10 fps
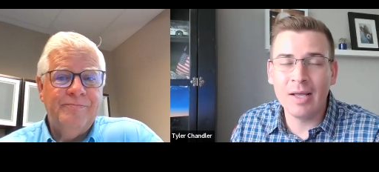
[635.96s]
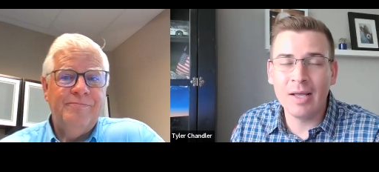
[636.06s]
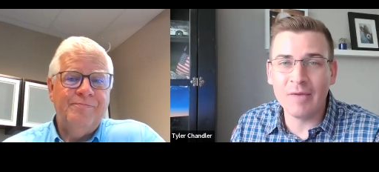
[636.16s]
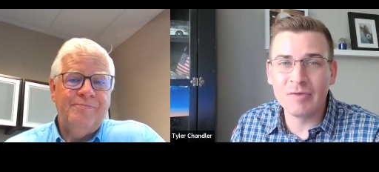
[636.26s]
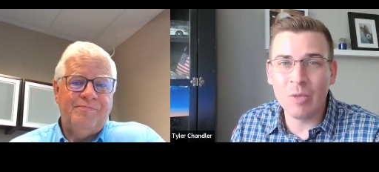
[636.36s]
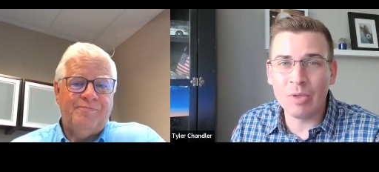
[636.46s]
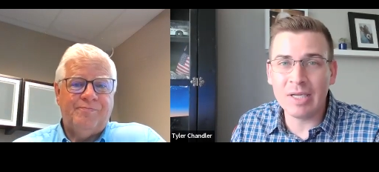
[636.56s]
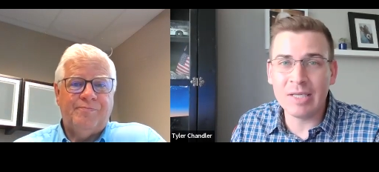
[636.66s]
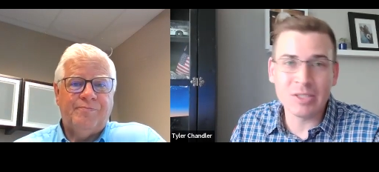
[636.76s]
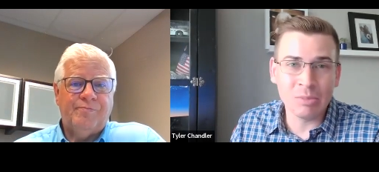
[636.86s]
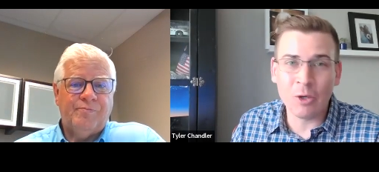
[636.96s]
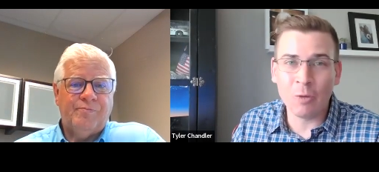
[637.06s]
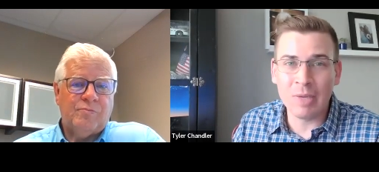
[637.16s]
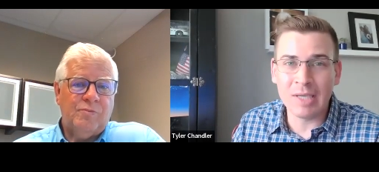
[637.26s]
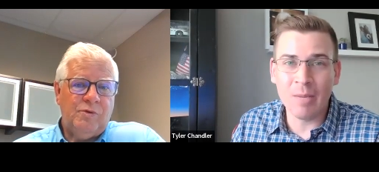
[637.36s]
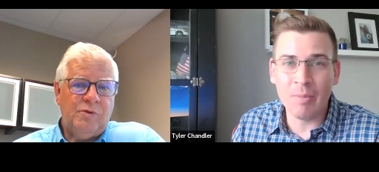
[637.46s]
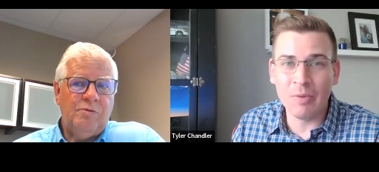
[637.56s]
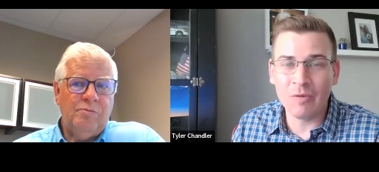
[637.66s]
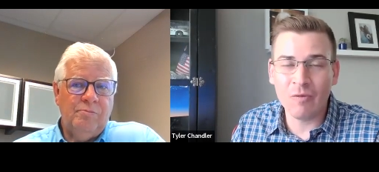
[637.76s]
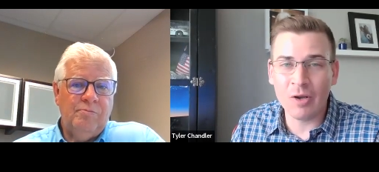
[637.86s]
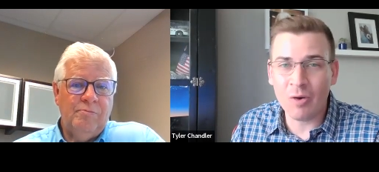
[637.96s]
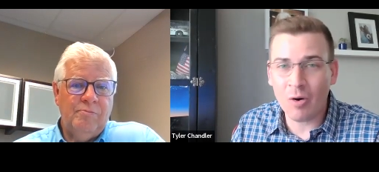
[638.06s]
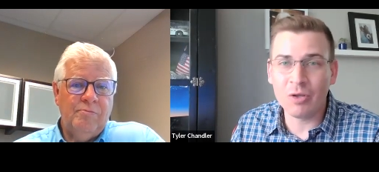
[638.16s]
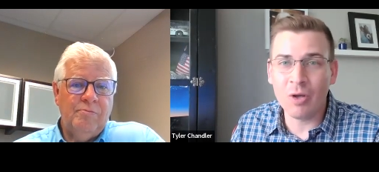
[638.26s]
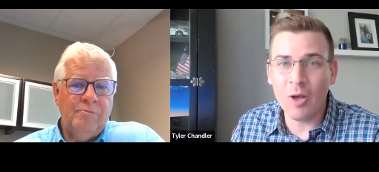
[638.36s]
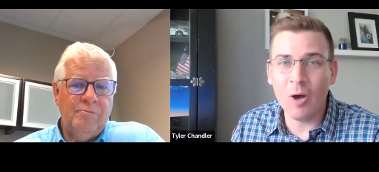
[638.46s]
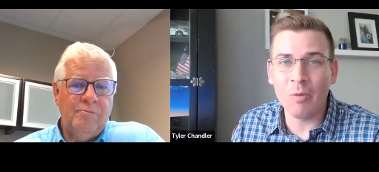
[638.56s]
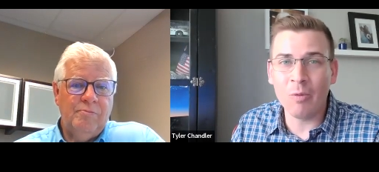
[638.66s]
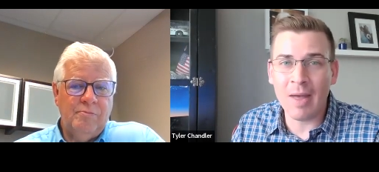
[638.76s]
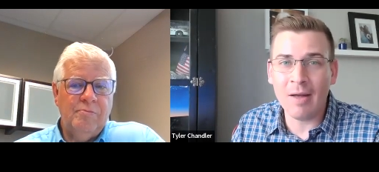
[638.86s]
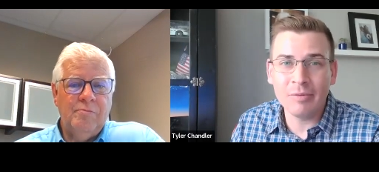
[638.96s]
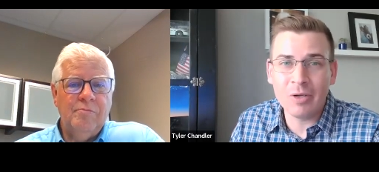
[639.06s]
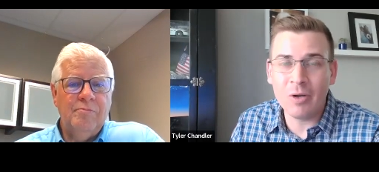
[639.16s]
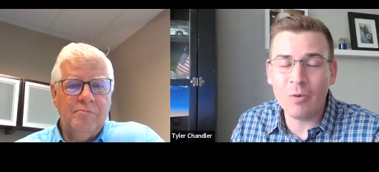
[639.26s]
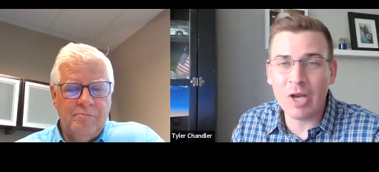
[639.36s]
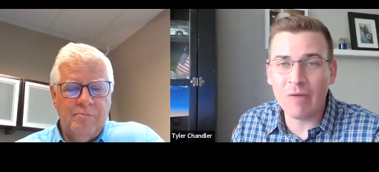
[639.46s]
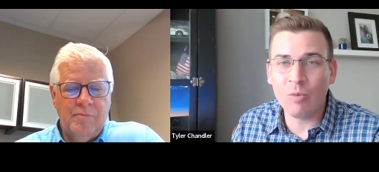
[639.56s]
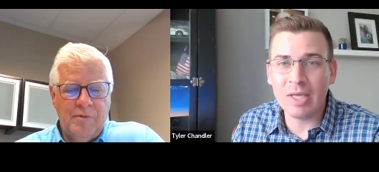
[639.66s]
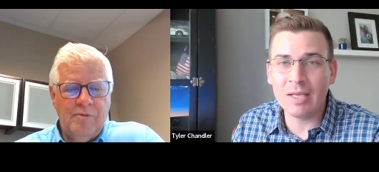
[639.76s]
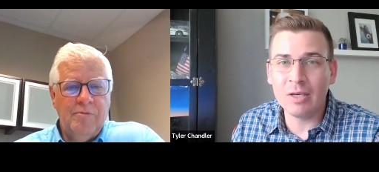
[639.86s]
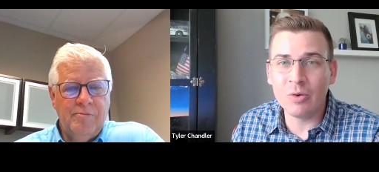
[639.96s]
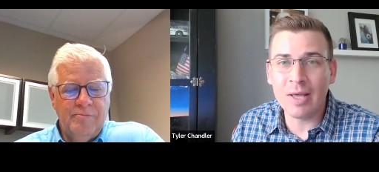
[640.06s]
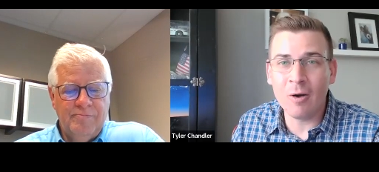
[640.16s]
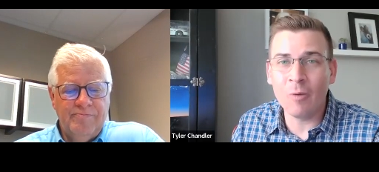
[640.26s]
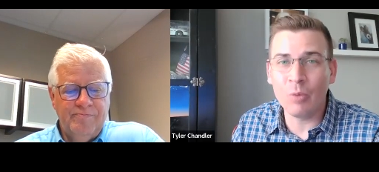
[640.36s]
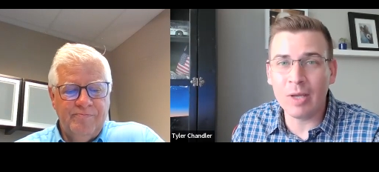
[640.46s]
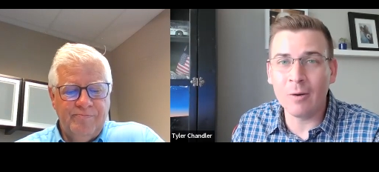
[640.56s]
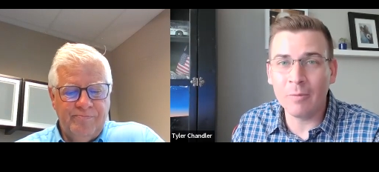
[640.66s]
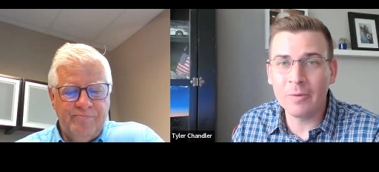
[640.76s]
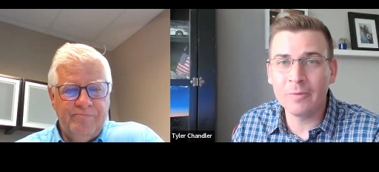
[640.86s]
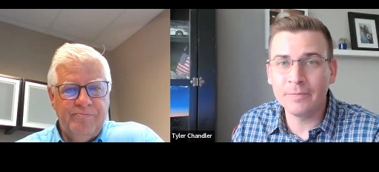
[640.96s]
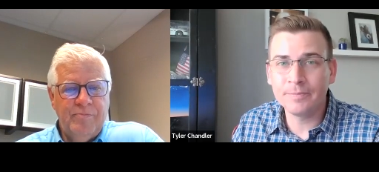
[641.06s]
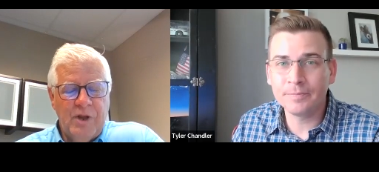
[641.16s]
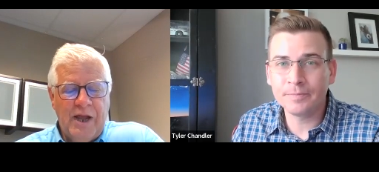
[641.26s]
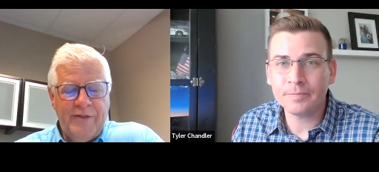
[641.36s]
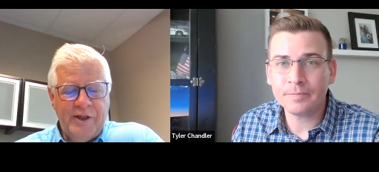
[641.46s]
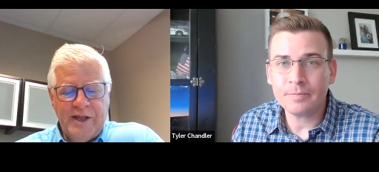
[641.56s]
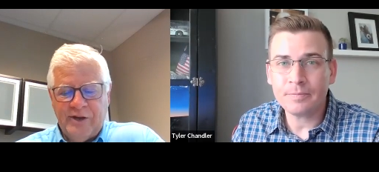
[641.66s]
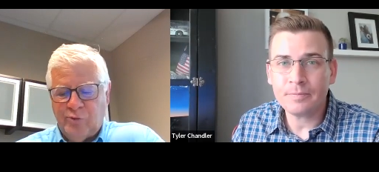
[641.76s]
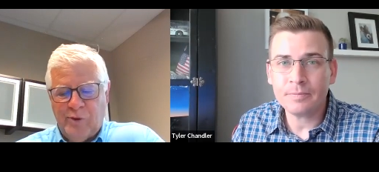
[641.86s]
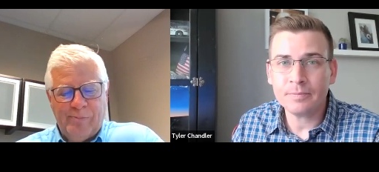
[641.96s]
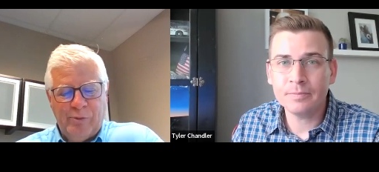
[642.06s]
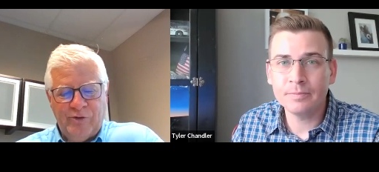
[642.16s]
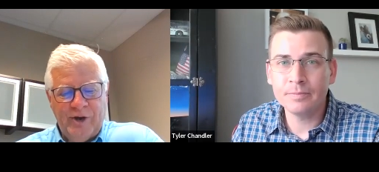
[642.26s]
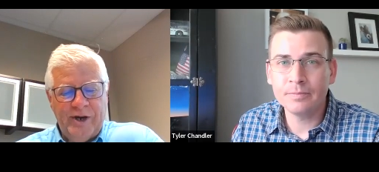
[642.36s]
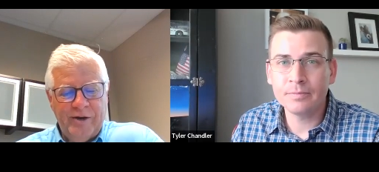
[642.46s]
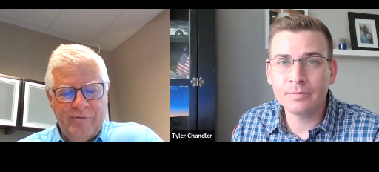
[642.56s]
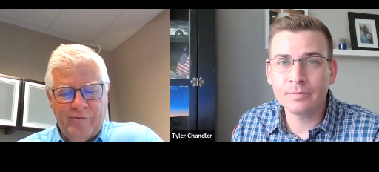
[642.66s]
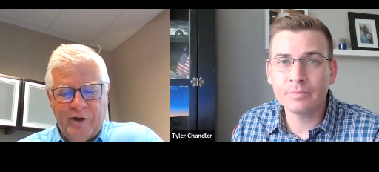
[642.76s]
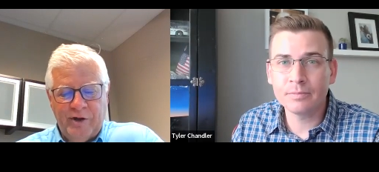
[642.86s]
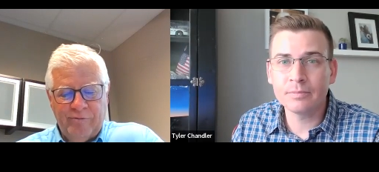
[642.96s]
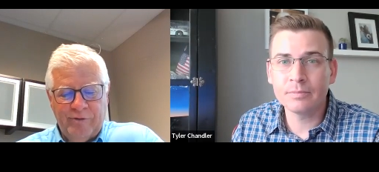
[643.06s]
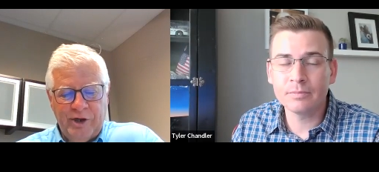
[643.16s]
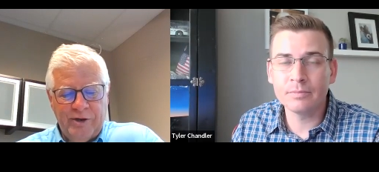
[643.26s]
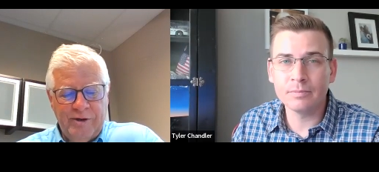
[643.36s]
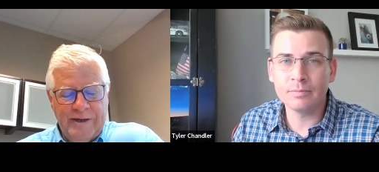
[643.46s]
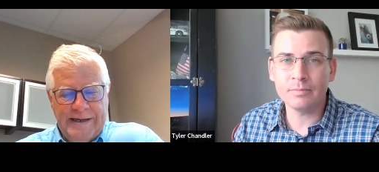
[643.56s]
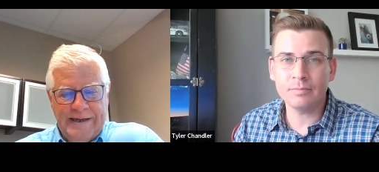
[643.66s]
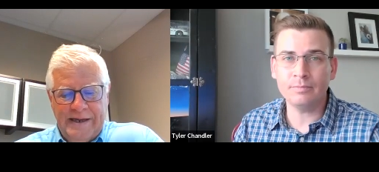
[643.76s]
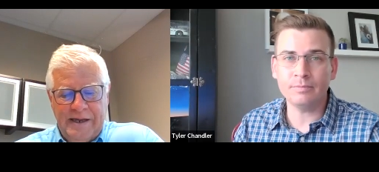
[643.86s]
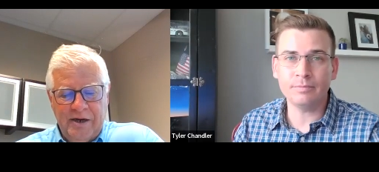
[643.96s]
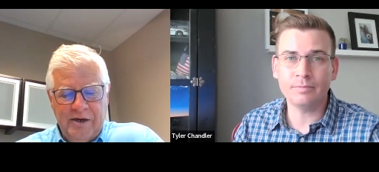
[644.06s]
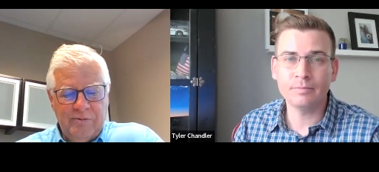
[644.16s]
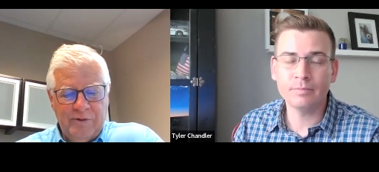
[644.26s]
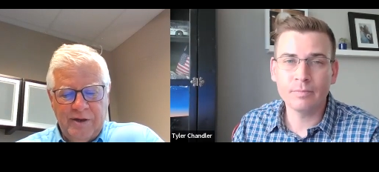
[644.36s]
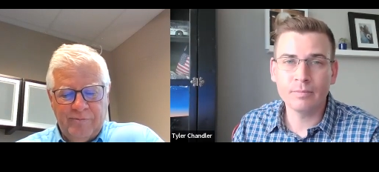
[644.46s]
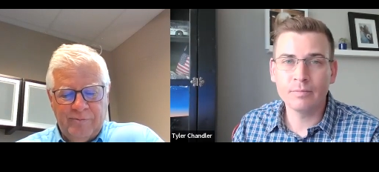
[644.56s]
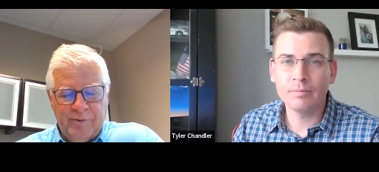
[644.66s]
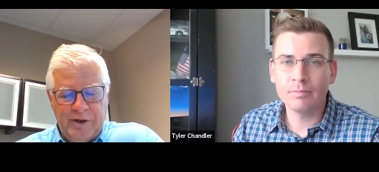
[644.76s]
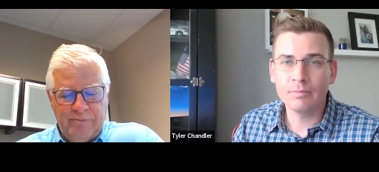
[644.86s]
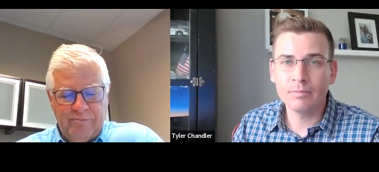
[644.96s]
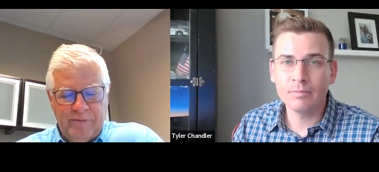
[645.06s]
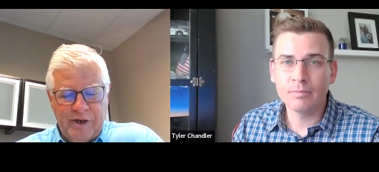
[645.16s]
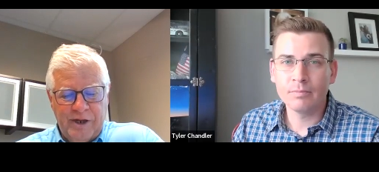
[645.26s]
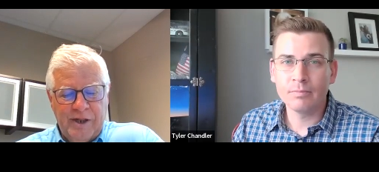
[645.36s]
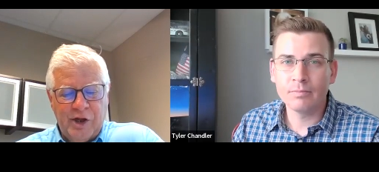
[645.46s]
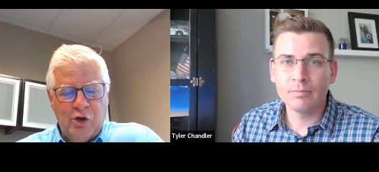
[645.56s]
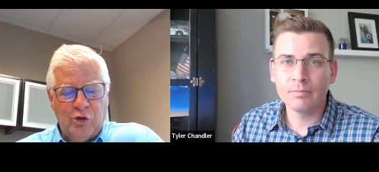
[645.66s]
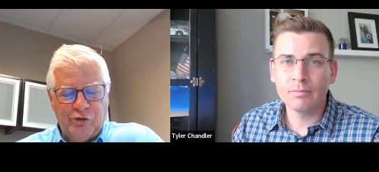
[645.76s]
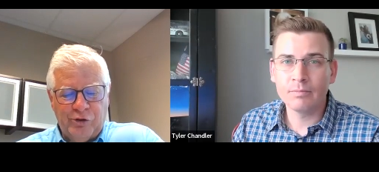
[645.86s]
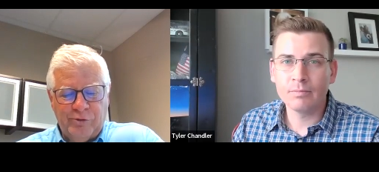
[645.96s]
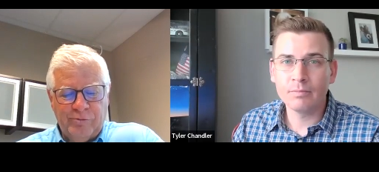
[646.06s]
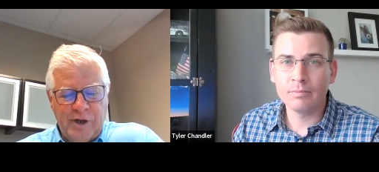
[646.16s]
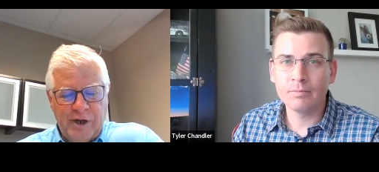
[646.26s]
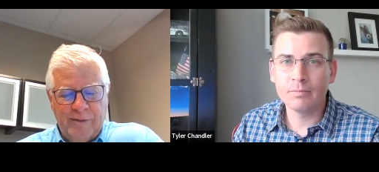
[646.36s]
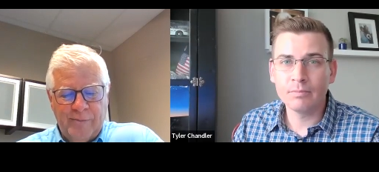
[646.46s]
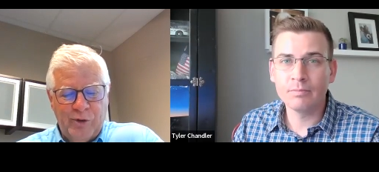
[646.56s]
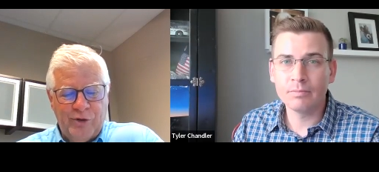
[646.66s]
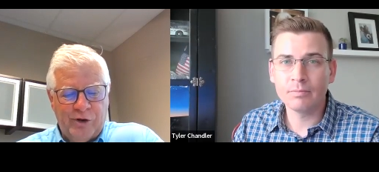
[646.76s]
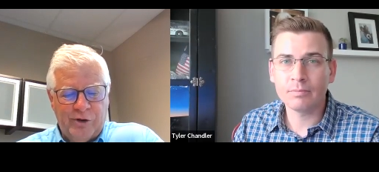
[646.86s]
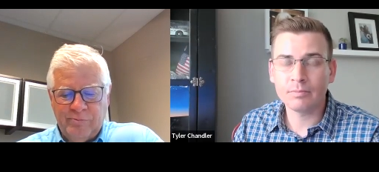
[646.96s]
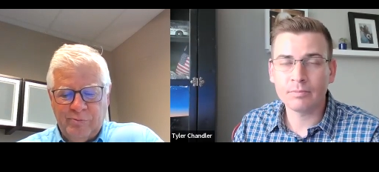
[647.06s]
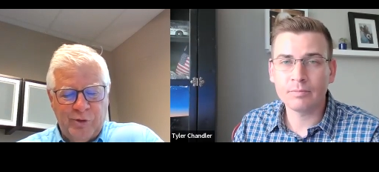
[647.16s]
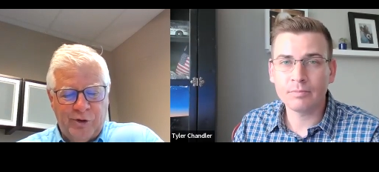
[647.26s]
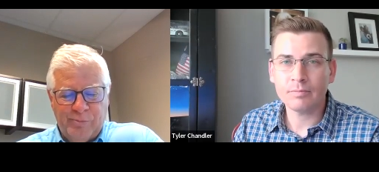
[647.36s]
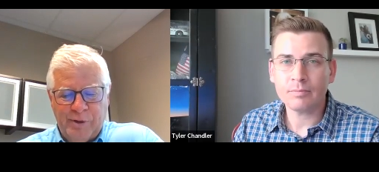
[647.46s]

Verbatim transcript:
Speaker 1: Uh, if someone needs some litter picked up in their front yard, you go help them out. You know, whatever we can do to help, we help.
Speaker 2: I think that's representative of, uh, you know, of the culture um, with our with